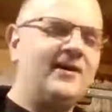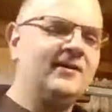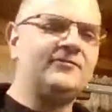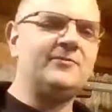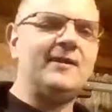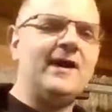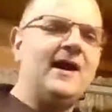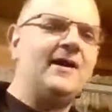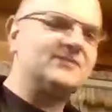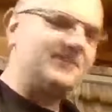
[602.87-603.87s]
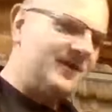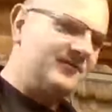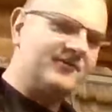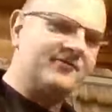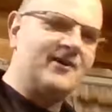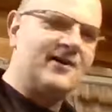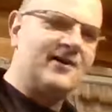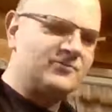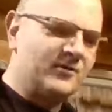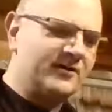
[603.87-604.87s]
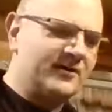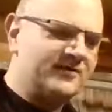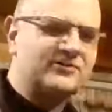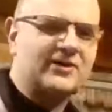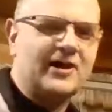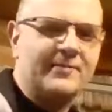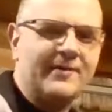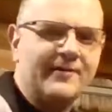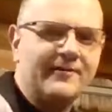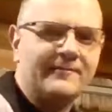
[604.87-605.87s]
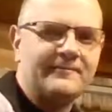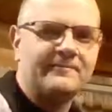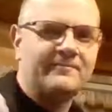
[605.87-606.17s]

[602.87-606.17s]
I left them in the house. I'm out in the garage working in the shop here.